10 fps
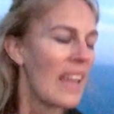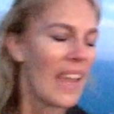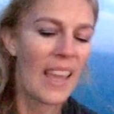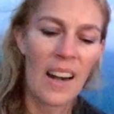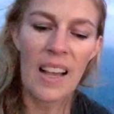
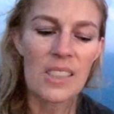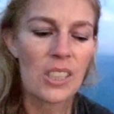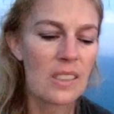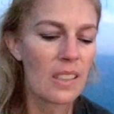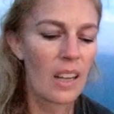I
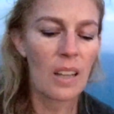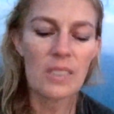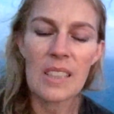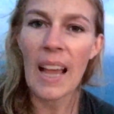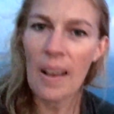
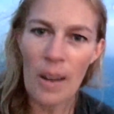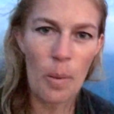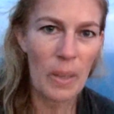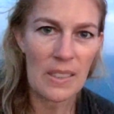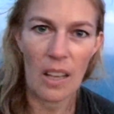was down on
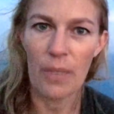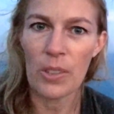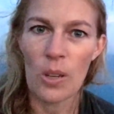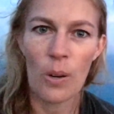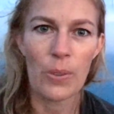myself,
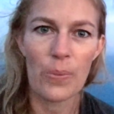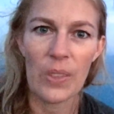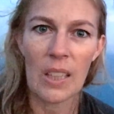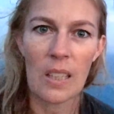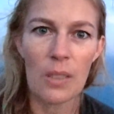you know, for
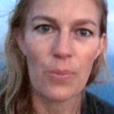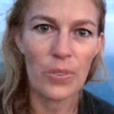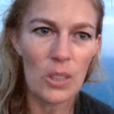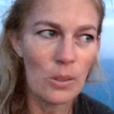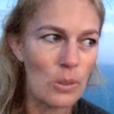feeling
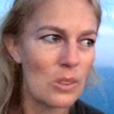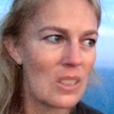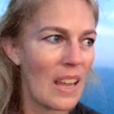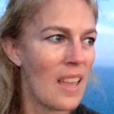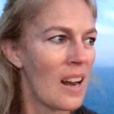confused.
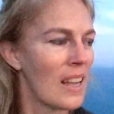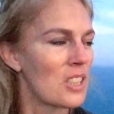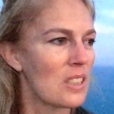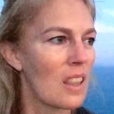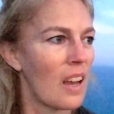And I
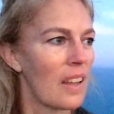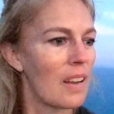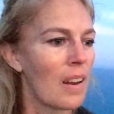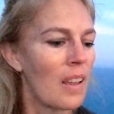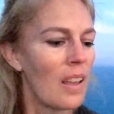just thought,
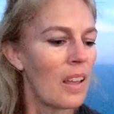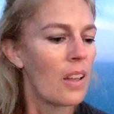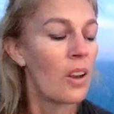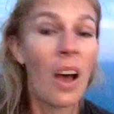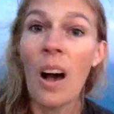
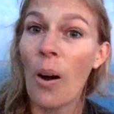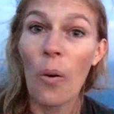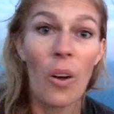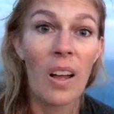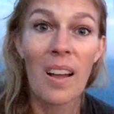no,
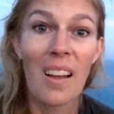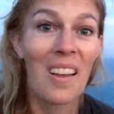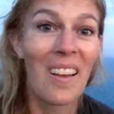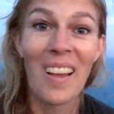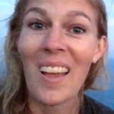
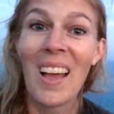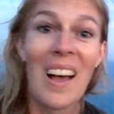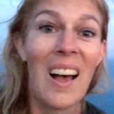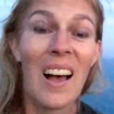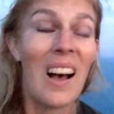
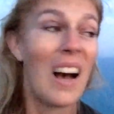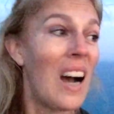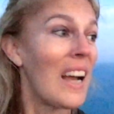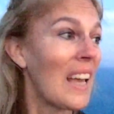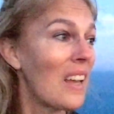
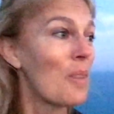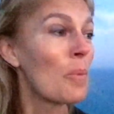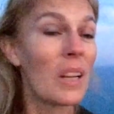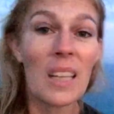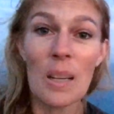I am
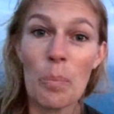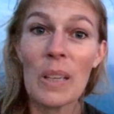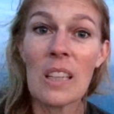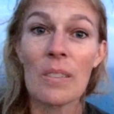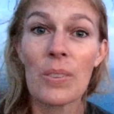going to be
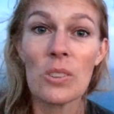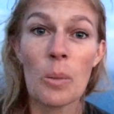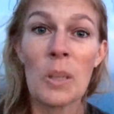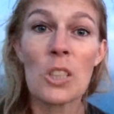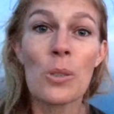confused. I'm
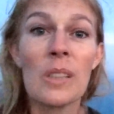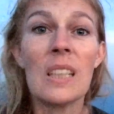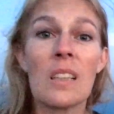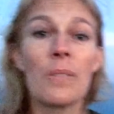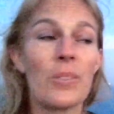going to treat
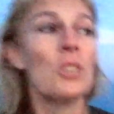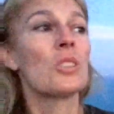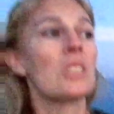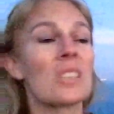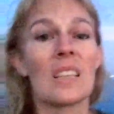
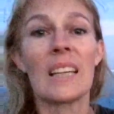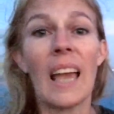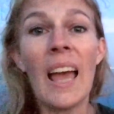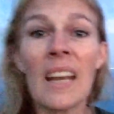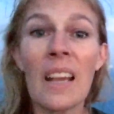confusion just like
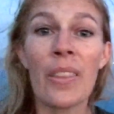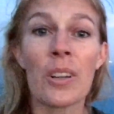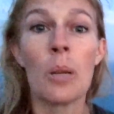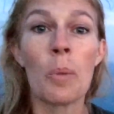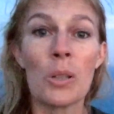any other
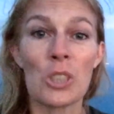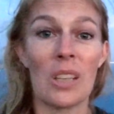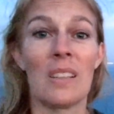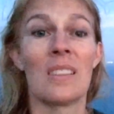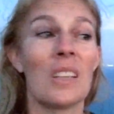emotion,
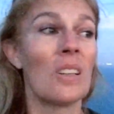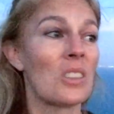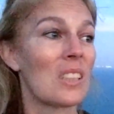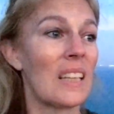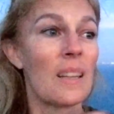you know,
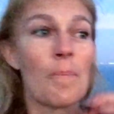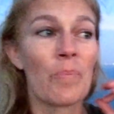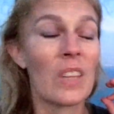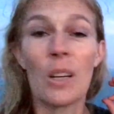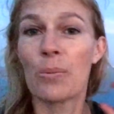just like,
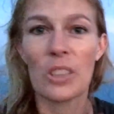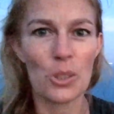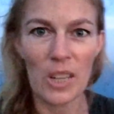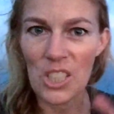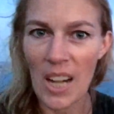you know,
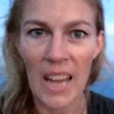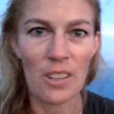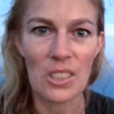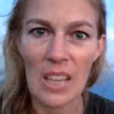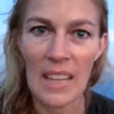frustration, anger,
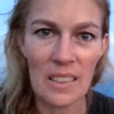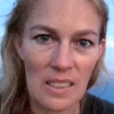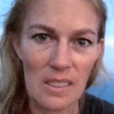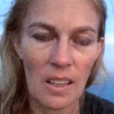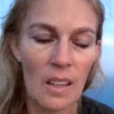sadness,